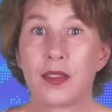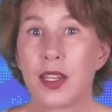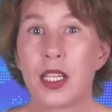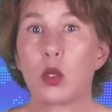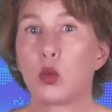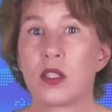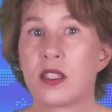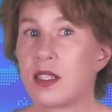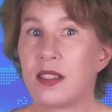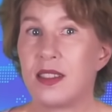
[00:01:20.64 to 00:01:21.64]
I think it
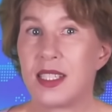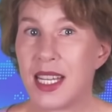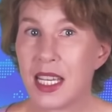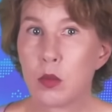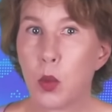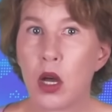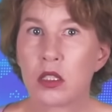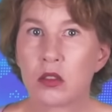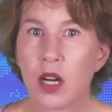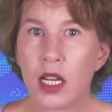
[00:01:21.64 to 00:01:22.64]
was dead
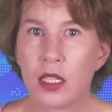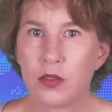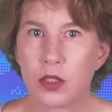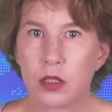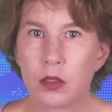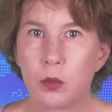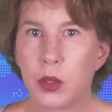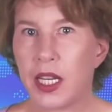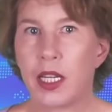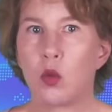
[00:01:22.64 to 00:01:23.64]
upon arrival,
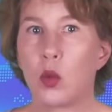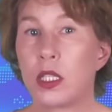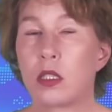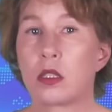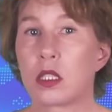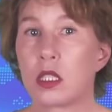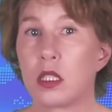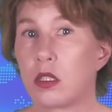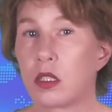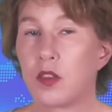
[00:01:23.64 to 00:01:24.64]
but hey, we got a
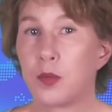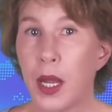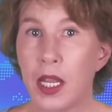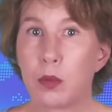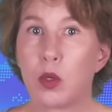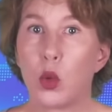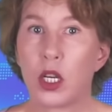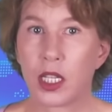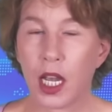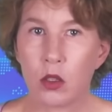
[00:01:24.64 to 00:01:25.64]
lot of
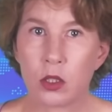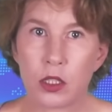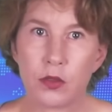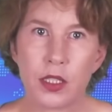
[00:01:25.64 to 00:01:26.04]
paperwork out of